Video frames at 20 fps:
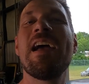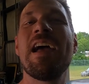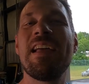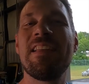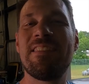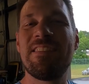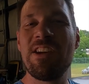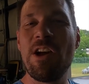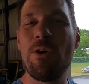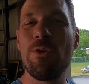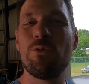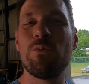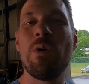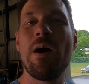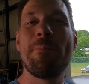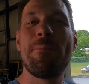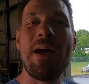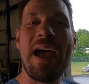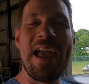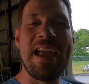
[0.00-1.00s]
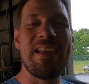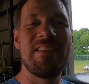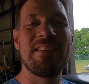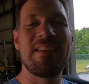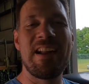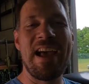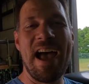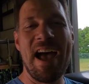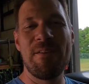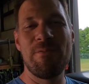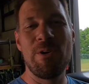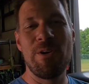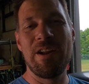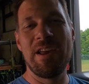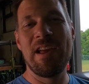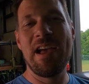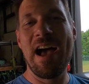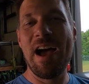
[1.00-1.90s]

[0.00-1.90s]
it shows what paint it's gonna have on it.